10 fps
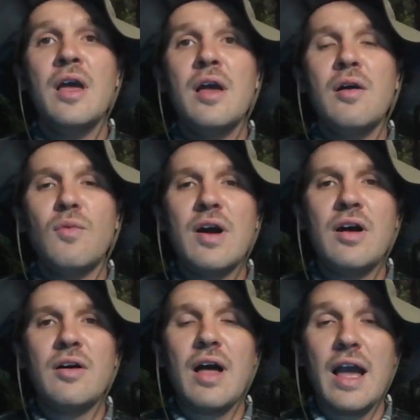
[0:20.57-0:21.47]

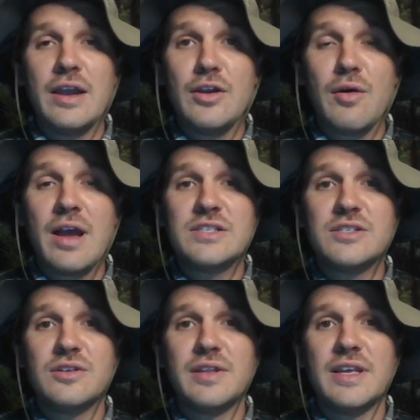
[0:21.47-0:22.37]
Well, I know I
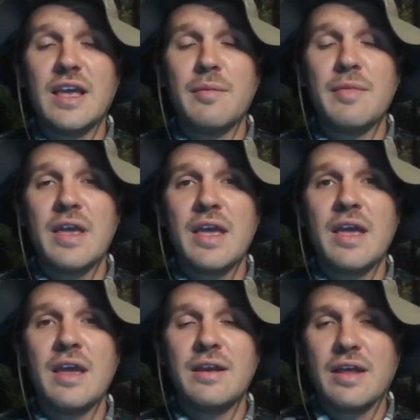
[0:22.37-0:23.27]
certainly am,
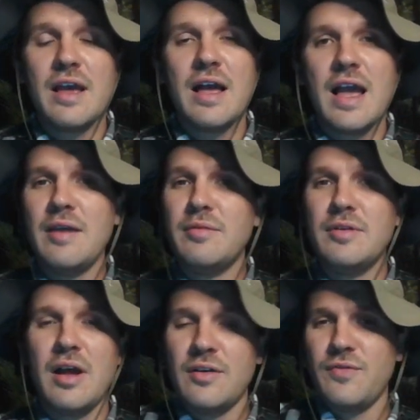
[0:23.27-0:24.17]
and
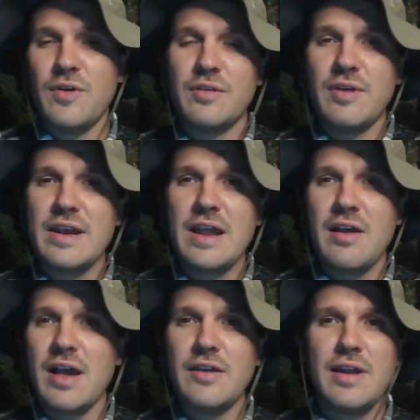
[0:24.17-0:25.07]
right now
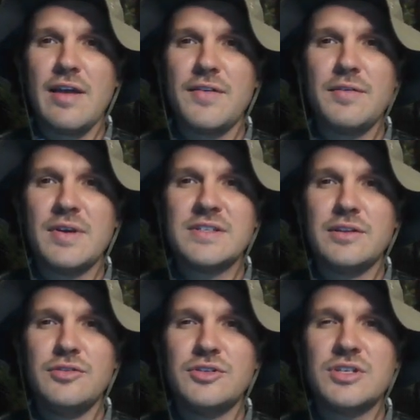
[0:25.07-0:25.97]
I don't have any
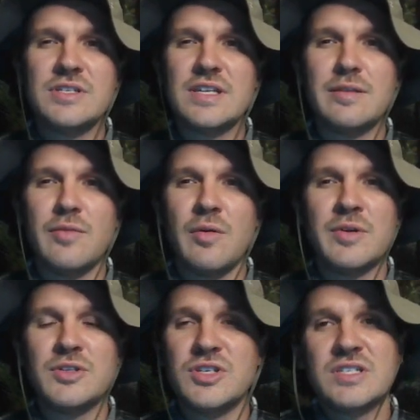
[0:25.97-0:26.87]
resolutions at the
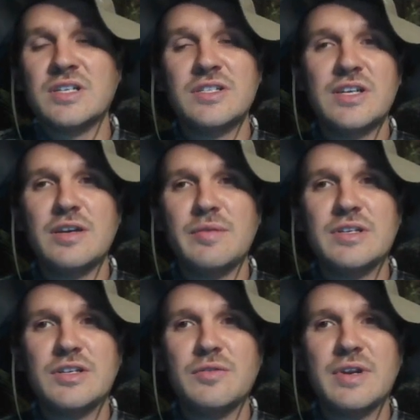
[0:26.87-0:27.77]
moment. Just continuing
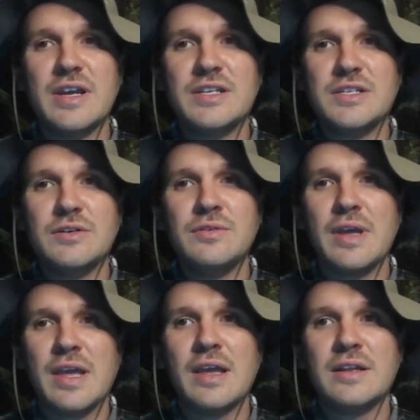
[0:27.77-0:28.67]
to do what I do,
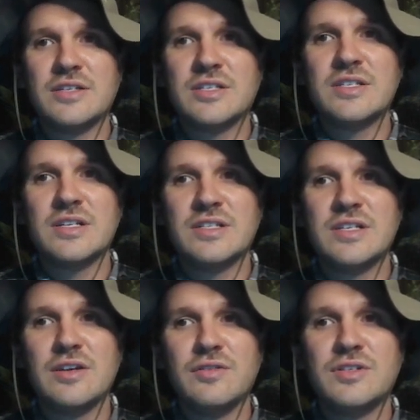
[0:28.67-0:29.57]
and just to
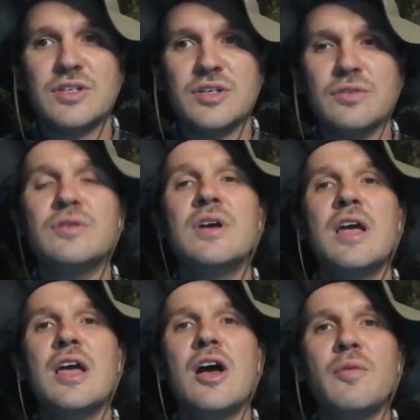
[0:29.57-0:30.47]
continue to
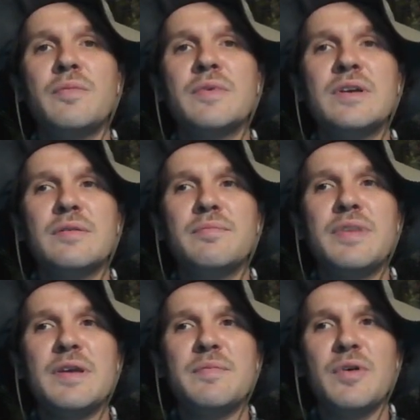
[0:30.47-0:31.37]
help
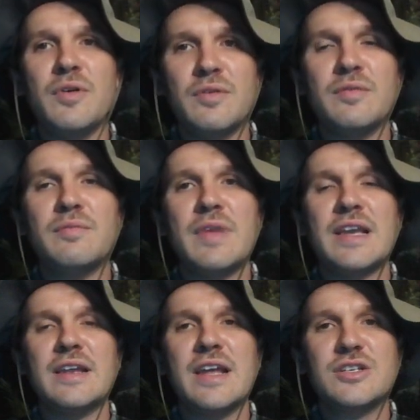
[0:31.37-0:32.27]
people make
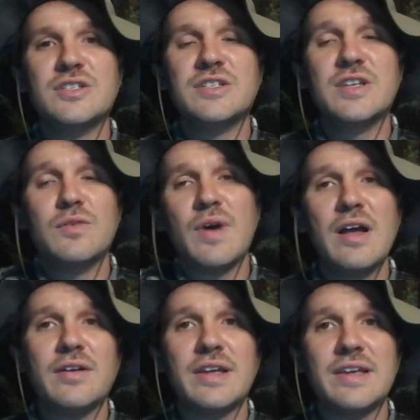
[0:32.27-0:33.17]
connections to the
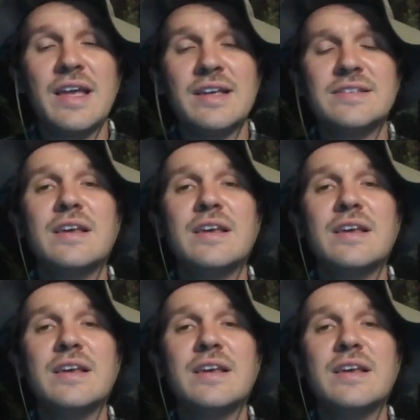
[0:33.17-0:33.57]
wild, I guess.